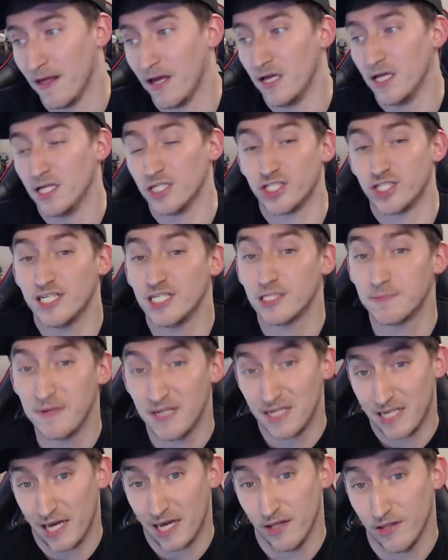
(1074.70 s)
She's
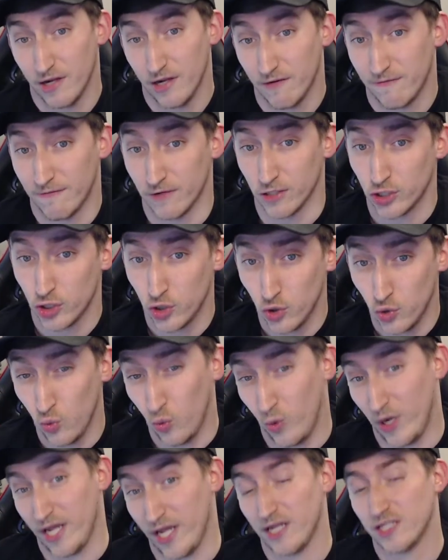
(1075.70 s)
been down there for two
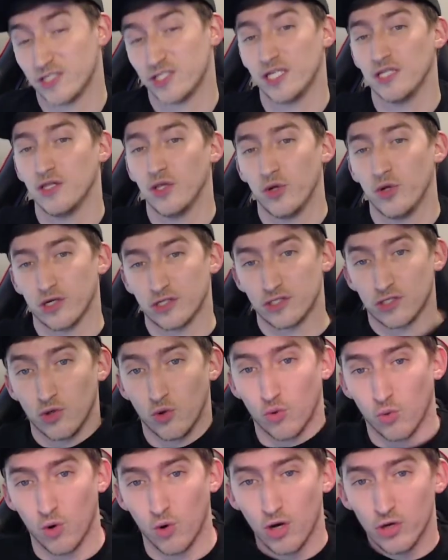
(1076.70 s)
weeks. She looks
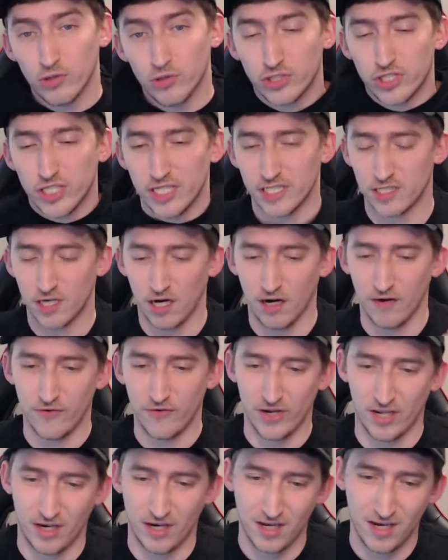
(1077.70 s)
gross. She's
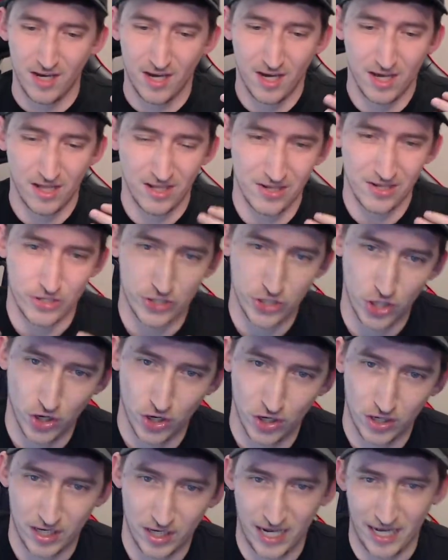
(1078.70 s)
covered in
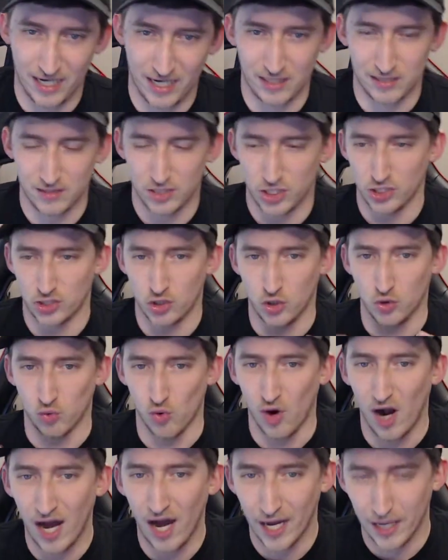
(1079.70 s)
dirt and just
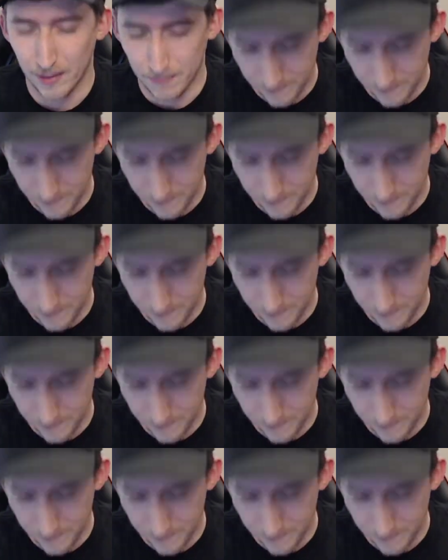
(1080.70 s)
grime.